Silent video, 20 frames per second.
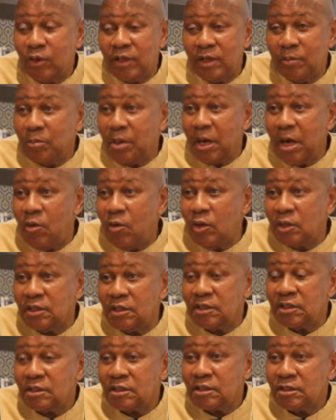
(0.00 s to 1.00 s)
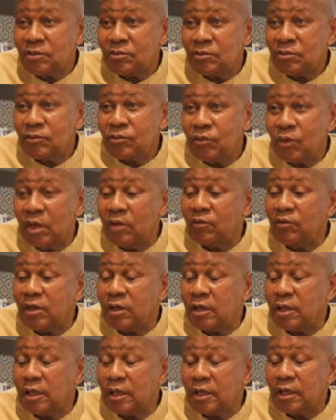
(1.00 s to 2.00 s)
got the powers for
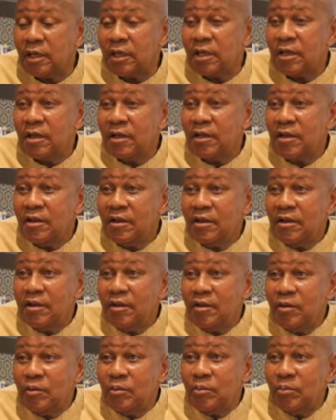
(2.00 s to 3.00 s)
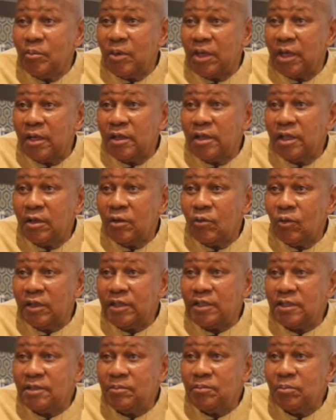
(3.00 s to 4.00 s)
everything. But I think
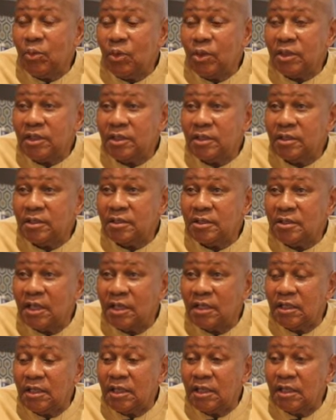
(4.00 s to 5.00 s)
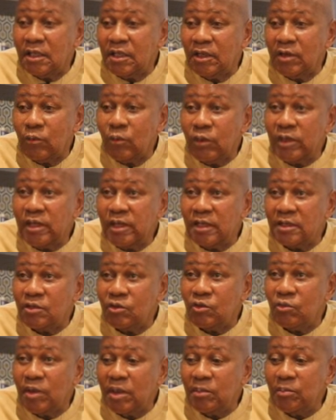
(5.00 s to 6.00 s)
what is important is that uh, we
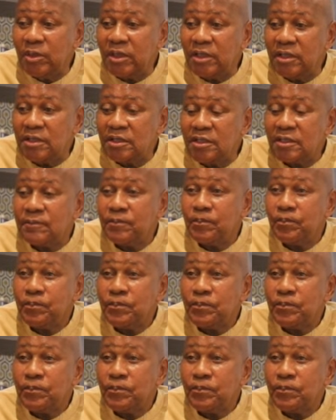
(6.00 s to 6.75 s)
as human beings